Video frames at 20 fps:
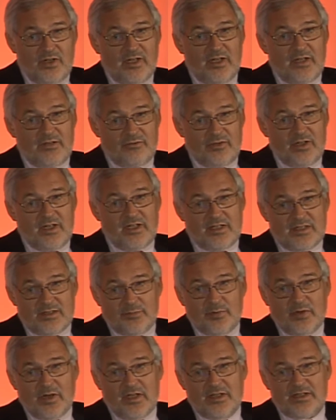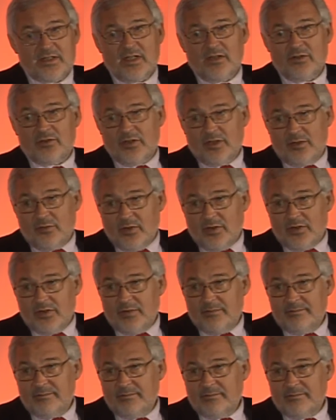really surprised how good it was,
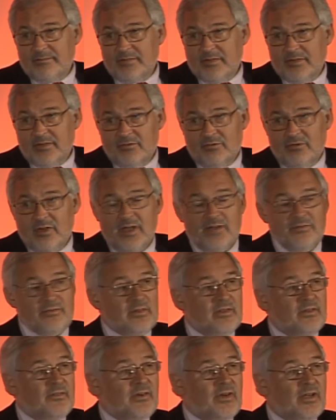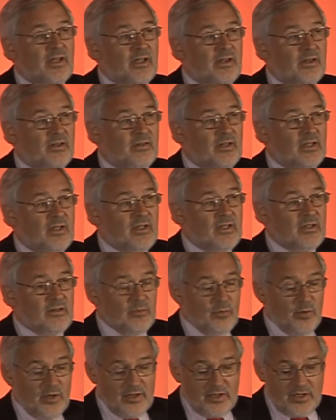right from the
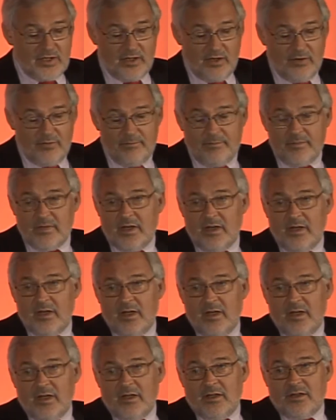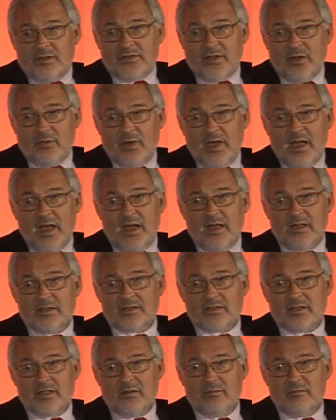word go. So we had
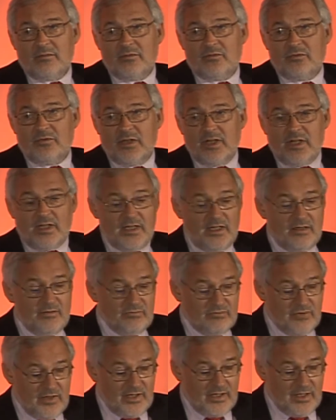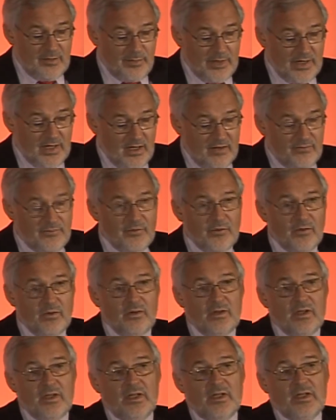some really, really powerful
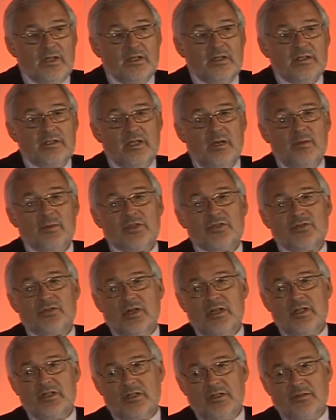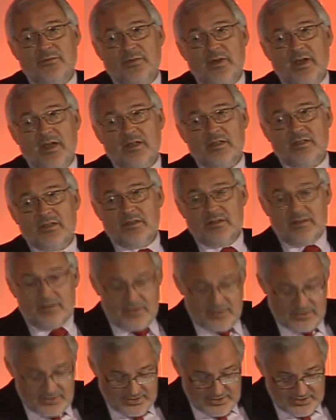demonstration effect
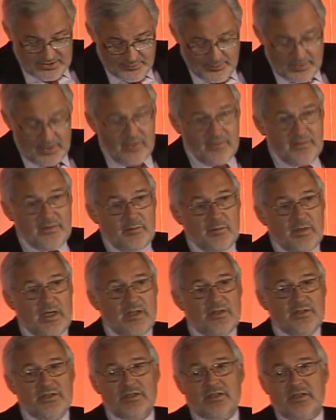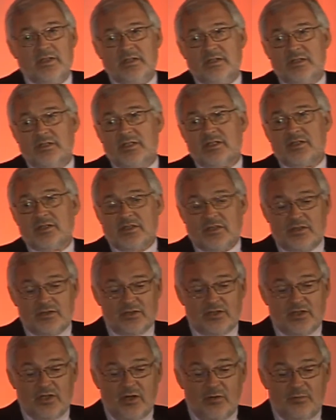that dispelled the myths that this
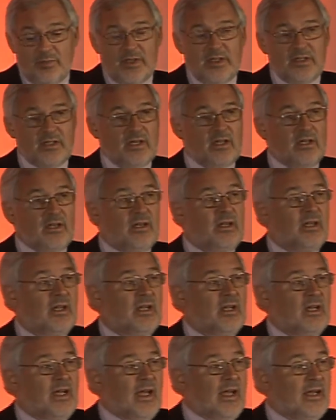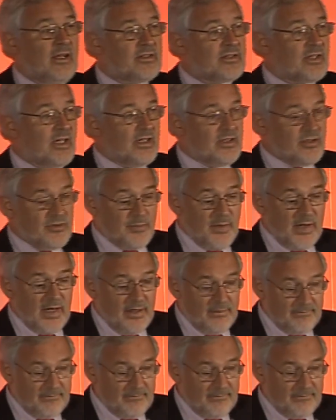could not be done outside Japan.